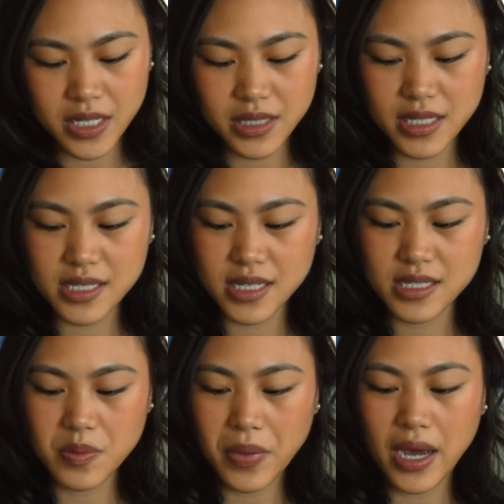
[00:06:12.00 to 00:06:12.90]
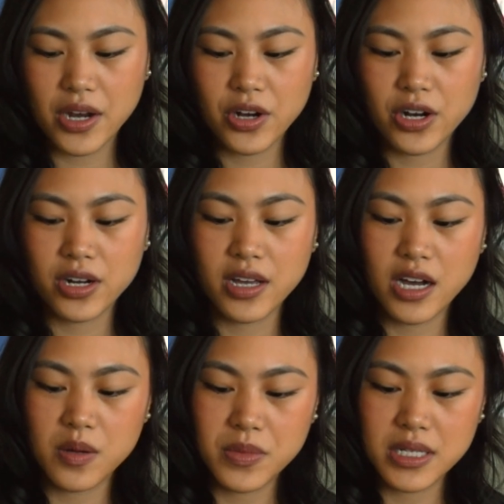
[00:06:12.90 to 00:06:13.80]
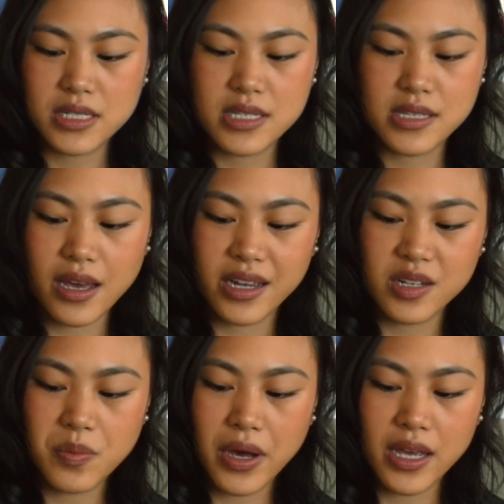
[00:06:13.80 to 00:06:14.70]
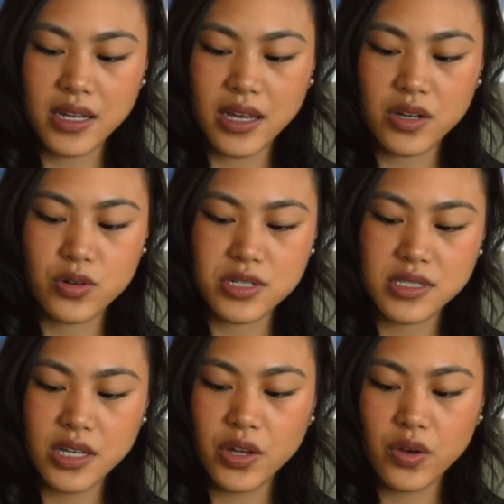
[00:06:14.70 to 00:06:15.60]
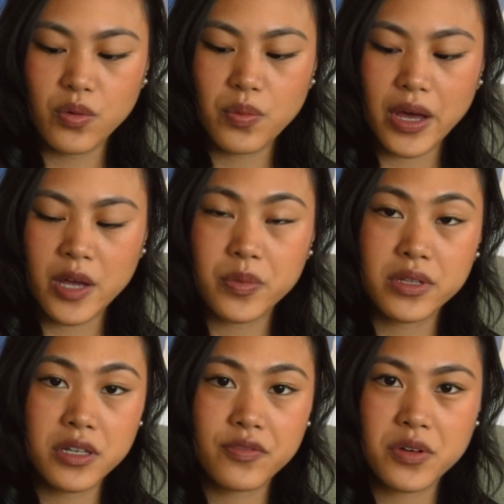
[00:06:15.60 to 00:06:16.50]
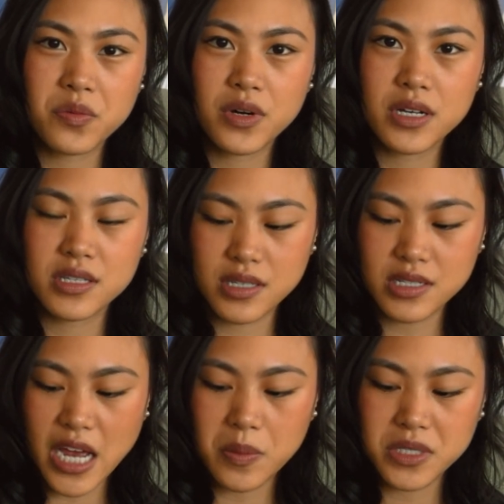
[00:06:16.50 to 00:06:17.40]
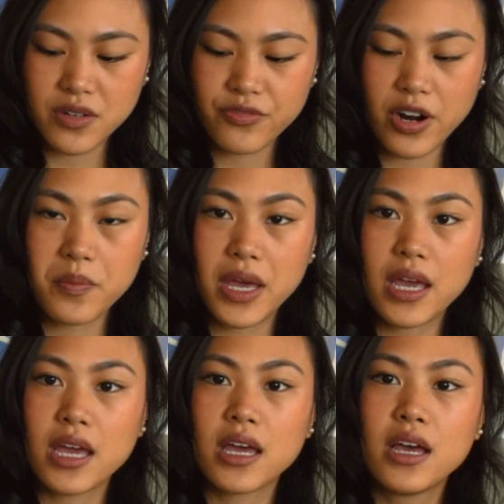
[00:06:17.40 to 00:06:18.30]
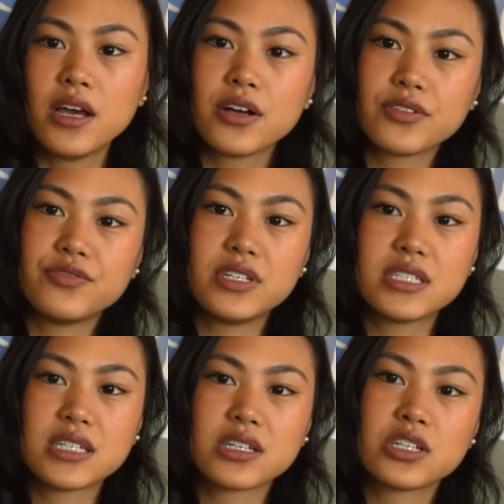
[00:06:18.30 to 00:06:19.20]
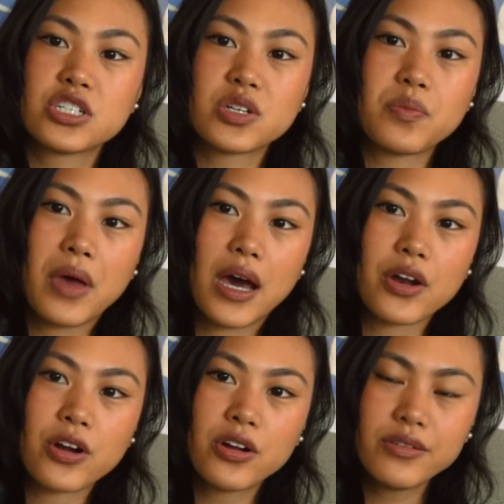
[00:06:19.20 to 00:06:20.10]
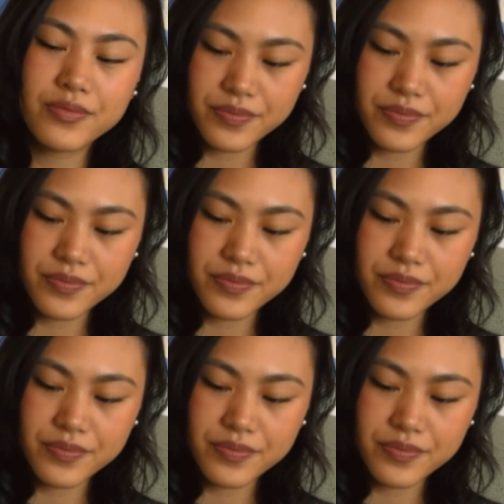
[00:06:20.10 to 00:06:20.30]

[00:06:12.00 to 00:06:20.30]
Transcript: This is a pattern designed by Annette Corsino, but I believe it was adapted from a vintage pattern.